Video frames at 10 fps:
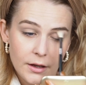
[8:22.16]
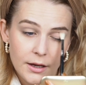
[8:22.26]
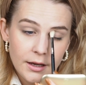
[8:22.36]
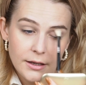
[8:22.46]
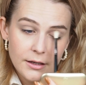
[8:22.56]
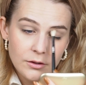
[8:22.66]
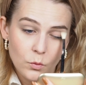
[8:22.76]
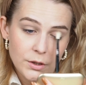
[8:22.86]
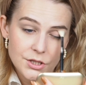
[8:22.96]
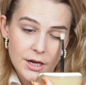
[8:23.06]
in it,
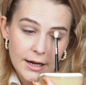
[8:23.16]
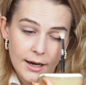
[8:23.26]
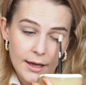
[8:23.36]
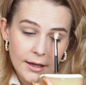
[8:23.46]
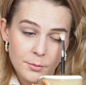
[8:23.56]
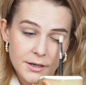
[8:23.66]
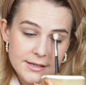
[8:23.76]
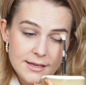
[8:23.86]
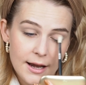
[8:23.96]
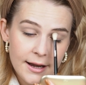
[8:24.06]
which I like
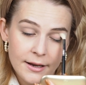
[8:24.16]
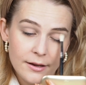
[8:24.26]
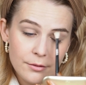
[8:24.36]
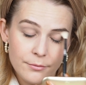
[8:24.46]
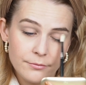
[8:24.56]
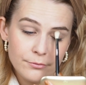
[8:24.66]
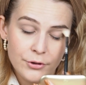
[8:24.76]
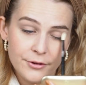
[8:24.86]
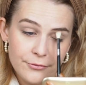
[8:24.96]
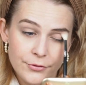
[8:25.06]
because I
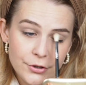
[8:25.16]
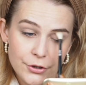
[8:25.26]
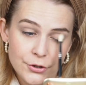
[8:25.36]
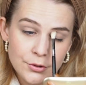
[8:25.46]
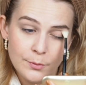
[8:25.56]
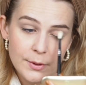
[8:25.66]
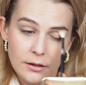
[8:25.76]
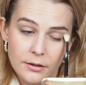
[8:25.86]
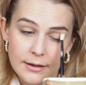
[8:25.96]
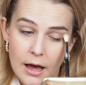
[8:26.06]
prefer to
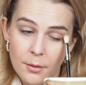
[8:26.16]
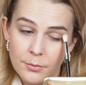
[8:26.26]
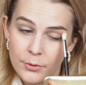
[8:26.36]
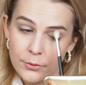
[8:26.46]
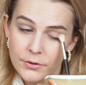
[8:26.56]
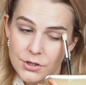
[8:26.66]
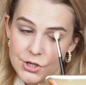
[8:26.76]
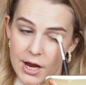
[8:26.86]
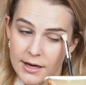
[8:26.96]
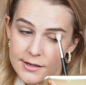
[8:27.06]
build up the
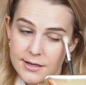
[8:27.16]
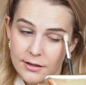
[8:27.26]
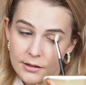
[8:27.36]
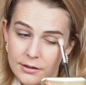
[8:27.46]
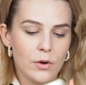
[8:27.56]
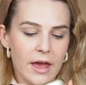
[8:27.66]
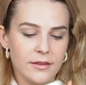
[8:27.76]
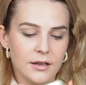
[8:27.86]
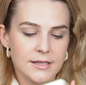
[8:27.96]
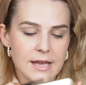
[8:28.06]
shade
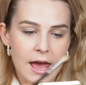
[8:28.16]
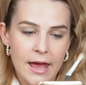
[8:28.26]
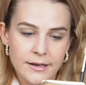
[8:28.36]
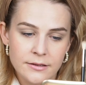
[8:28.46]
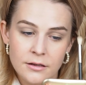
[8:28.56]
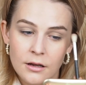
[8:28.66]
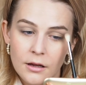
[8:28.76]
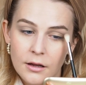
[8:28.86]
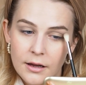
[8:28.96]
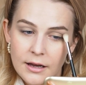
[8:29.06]
rather than
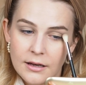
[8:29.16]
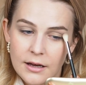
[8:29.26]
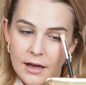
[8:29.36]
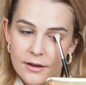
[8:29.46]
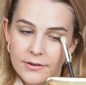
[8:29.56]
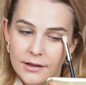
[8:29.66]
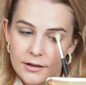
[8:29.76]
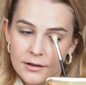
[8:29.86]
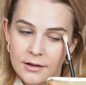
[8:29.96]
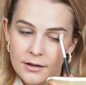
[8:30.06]

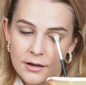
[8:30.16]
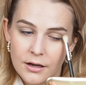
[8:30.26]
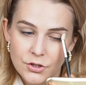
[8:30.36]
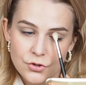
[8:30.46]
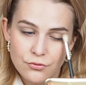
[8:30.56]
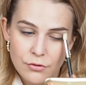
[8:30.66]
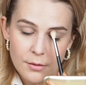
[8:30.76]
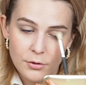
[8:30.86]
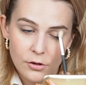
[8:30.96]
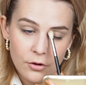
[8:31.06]
having a
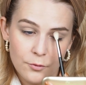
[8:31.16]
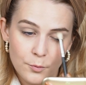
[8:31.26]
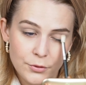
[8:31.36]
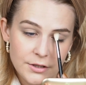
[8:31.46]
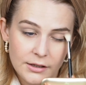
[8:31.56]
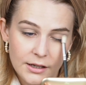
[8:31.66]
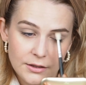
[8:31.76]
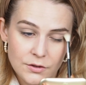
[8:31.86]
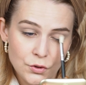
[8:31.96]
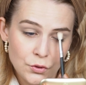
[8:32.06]
trouble of putting
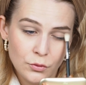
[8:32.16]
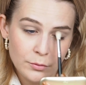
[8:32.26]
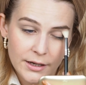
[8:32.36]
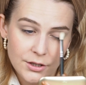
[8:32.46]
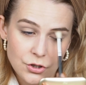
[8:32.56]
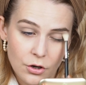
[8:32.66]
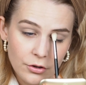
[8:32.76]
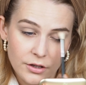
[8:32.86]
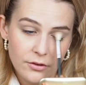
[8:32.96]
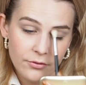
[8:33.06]
it too much
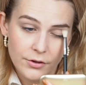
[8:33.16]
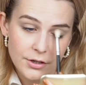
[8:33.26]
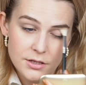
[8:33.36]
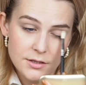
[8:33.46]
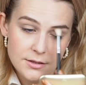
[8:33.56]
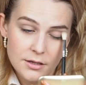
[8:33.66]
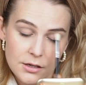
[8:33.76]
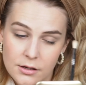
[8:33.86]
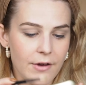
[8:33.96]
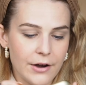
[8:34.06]
on at first.
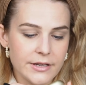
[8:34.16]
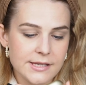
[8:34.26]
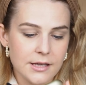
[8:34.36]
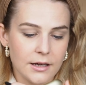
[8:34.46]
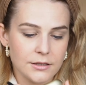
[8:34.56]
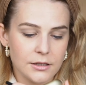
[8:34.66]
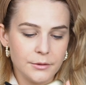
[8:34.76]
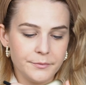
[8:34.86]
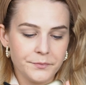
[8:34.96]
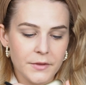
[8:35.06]
Very
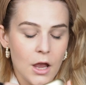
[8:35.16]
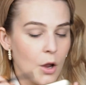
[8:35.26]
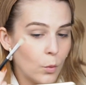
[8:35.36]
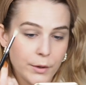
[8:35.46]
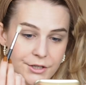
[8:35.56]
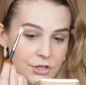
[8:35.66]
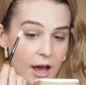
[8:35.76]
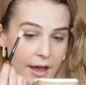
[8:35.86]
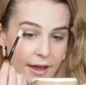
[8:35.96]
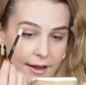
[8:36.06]
subtle, which
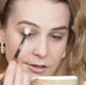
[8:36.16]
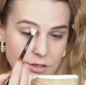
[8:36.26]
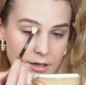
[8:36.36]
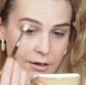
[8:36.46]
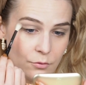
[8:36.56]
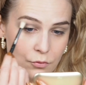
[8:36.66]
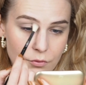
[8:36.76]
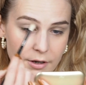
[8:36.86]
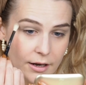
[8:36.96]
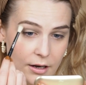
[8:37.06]
I actually
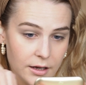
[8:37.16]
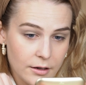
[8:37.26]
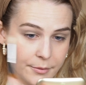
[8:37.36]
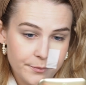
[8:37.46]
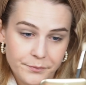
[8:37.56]
really like.